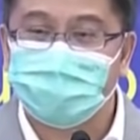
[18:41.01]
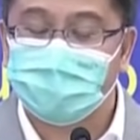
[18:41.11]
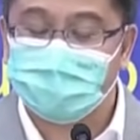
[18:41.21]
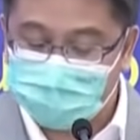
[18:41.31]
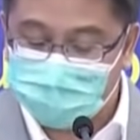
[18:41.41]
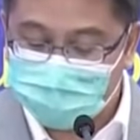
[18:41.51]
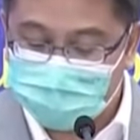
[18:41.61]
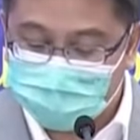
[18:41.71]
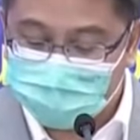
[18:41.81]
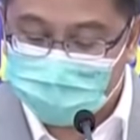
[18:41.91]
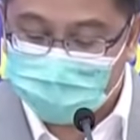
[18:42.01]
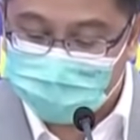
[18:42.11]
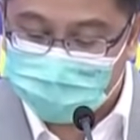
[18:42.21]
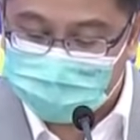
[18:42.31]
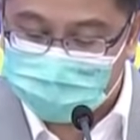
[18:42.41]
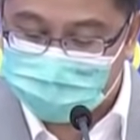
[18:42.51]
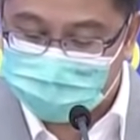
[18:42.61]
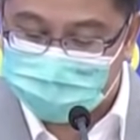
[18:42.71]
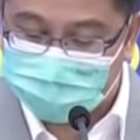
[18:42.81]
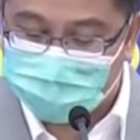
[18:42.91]
facilities for foreign
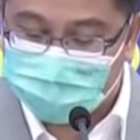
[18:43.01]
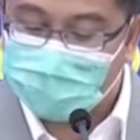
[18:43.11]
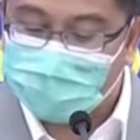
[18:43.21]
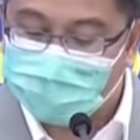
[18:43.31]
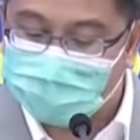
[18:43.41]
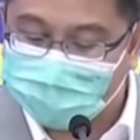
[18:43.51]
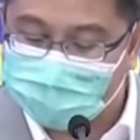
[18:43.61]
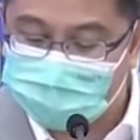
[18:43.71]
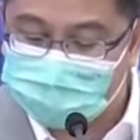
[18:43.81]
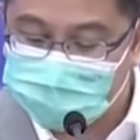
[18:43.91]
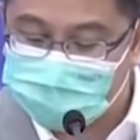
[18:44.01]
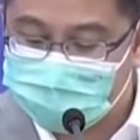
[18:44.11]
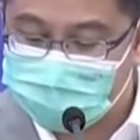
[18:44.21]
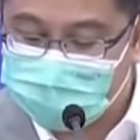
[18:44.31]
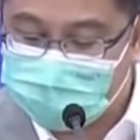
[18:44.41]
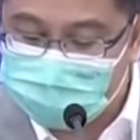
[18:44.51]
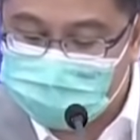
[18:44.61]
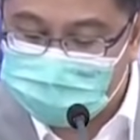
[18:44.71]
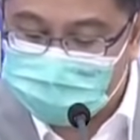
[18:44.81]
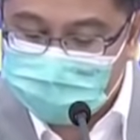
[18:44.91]
nationals to avoid any language
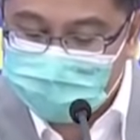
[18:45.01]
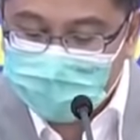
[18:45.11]
miscommunication.